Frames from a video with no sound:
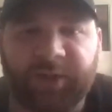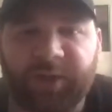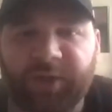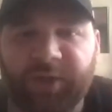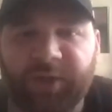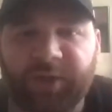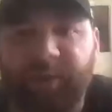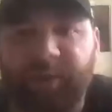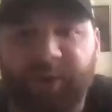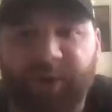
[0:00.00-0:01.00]
she's
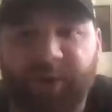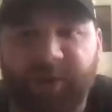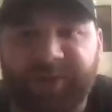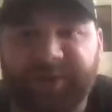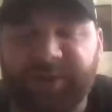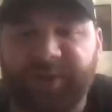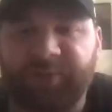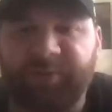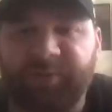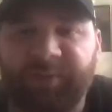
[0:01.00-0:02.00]
competing for her pro
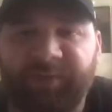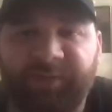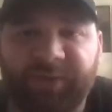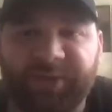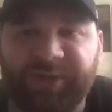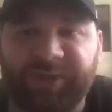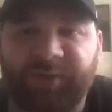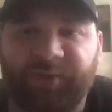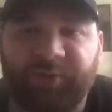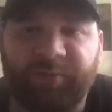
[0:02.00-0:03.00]
card soon, but
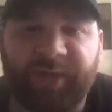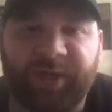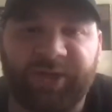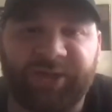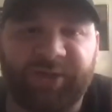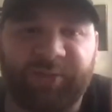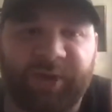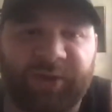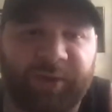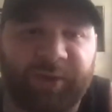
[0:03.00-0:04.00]
before she worked with me, she
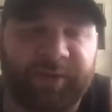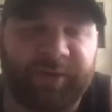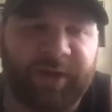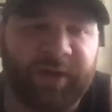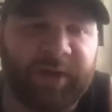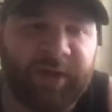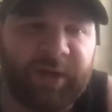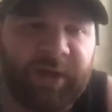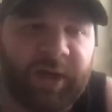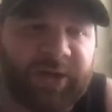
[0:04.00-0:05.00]
worked with a
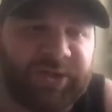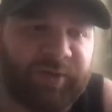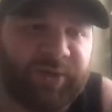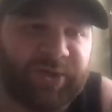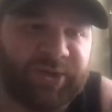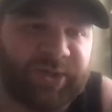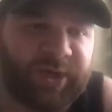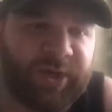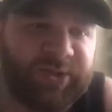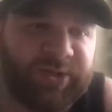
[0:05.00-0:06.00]
general
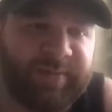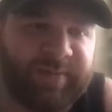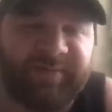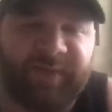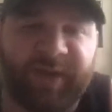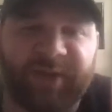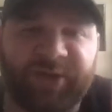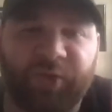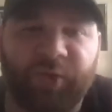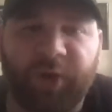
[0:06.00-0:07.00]
nutrition coach named Savannah
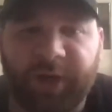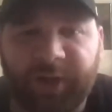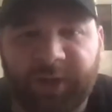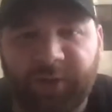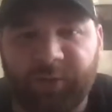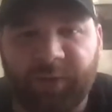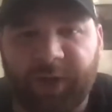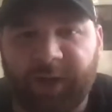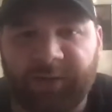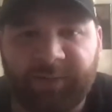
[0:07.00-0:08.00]
Joy, who
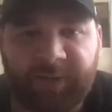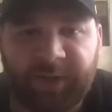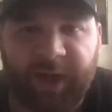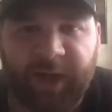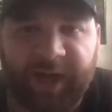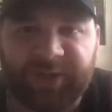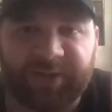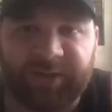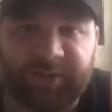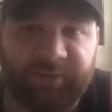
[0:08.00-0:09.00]
I
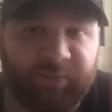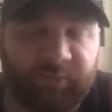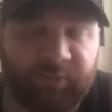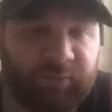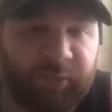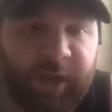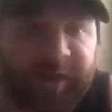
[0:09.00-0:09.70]
actually like